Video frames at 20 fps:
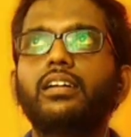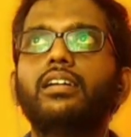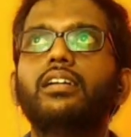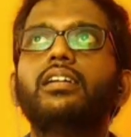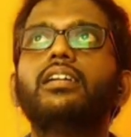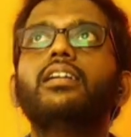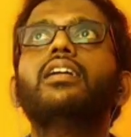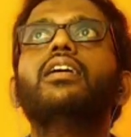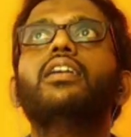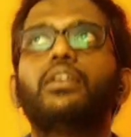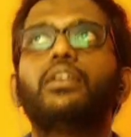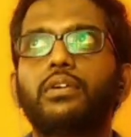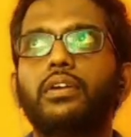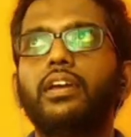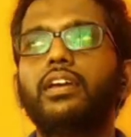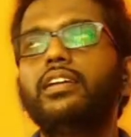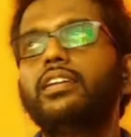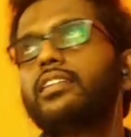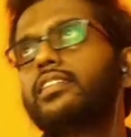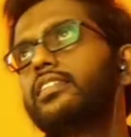
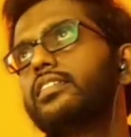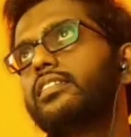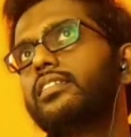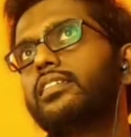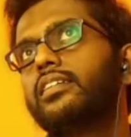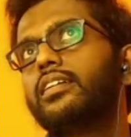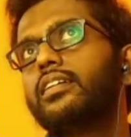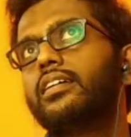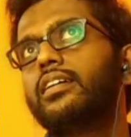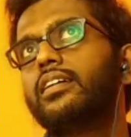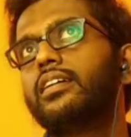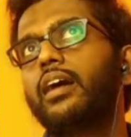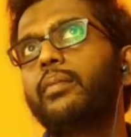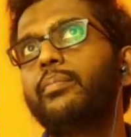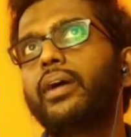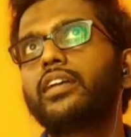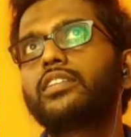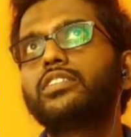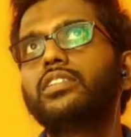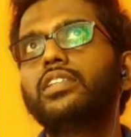
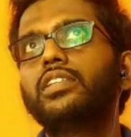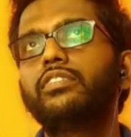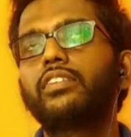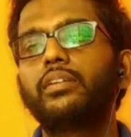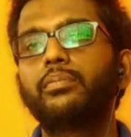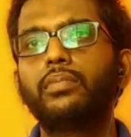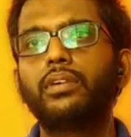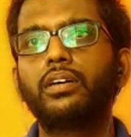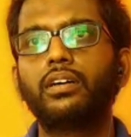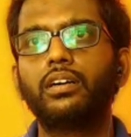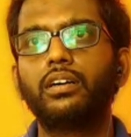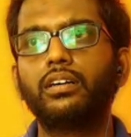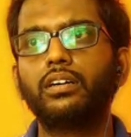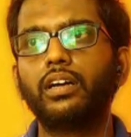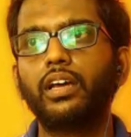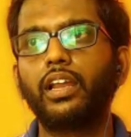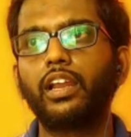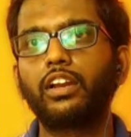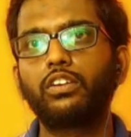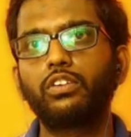I'm actually from
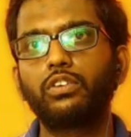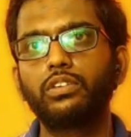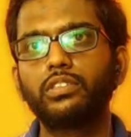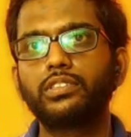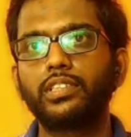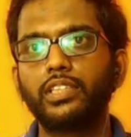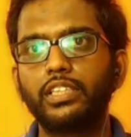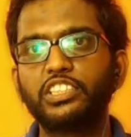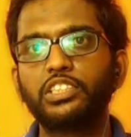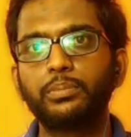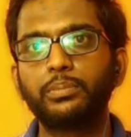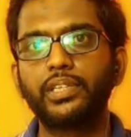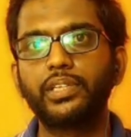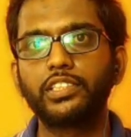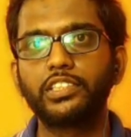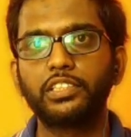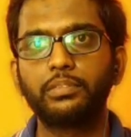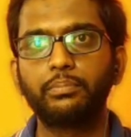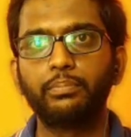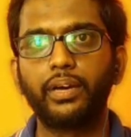electronics and
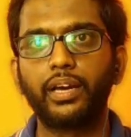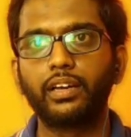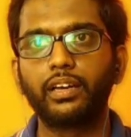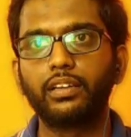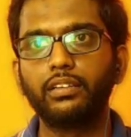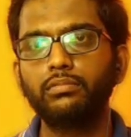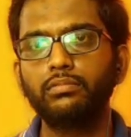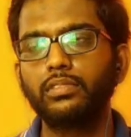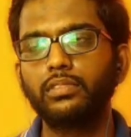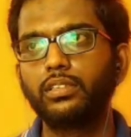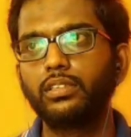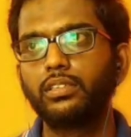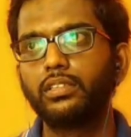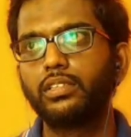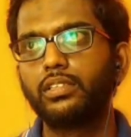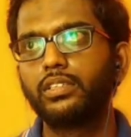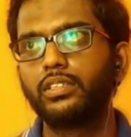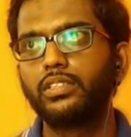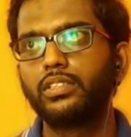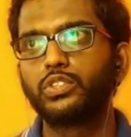instrumentation background,
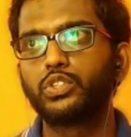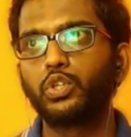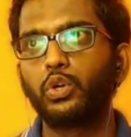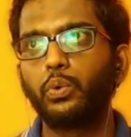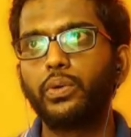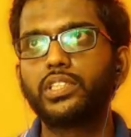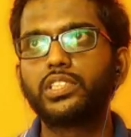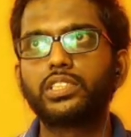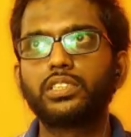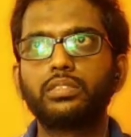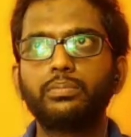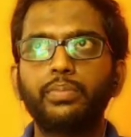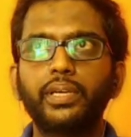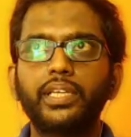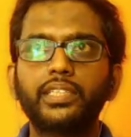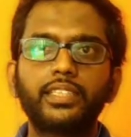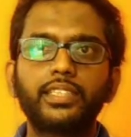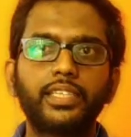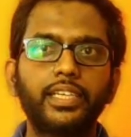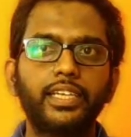so which
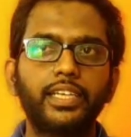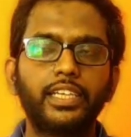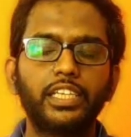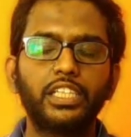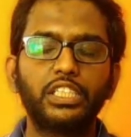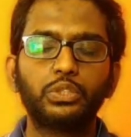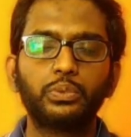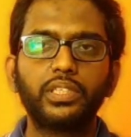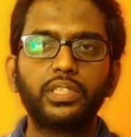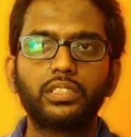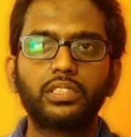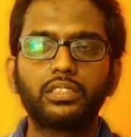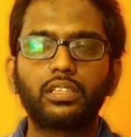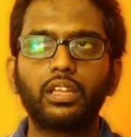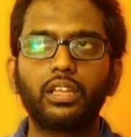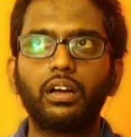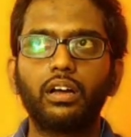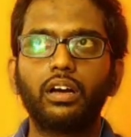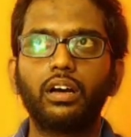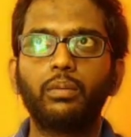basically deals
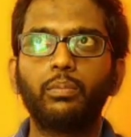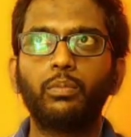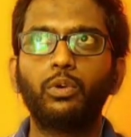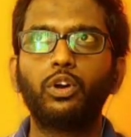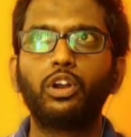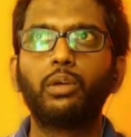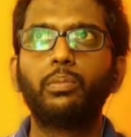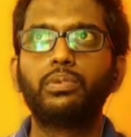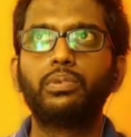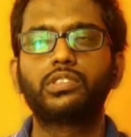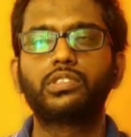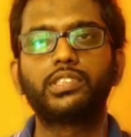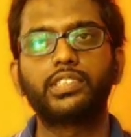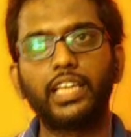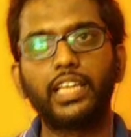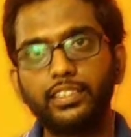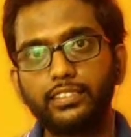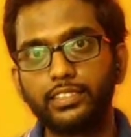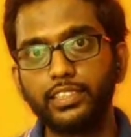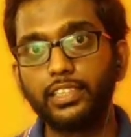with more about
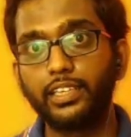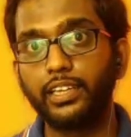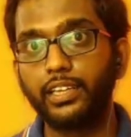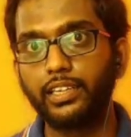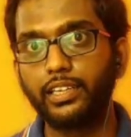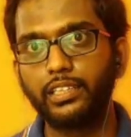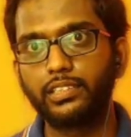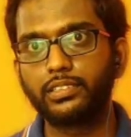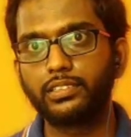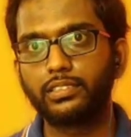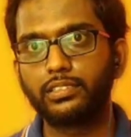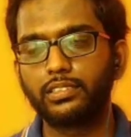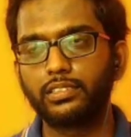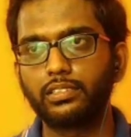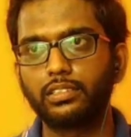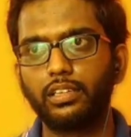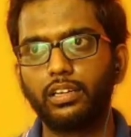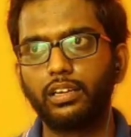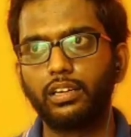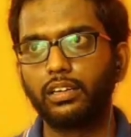sensor and
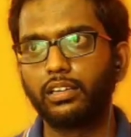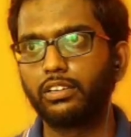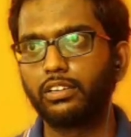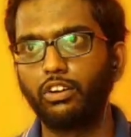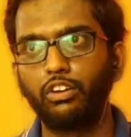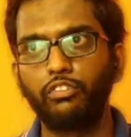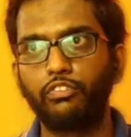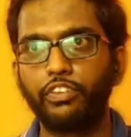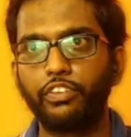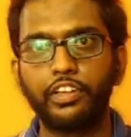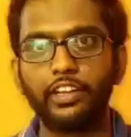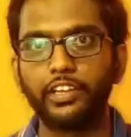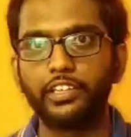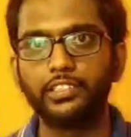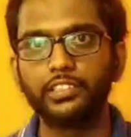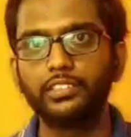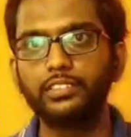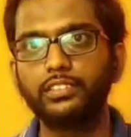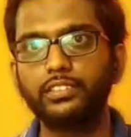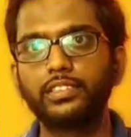its
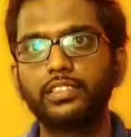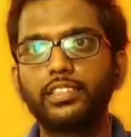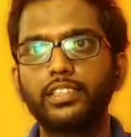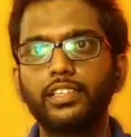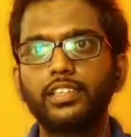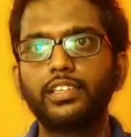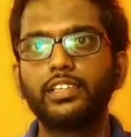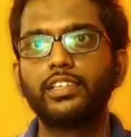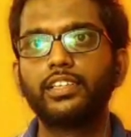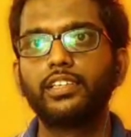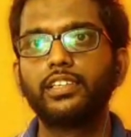configurations.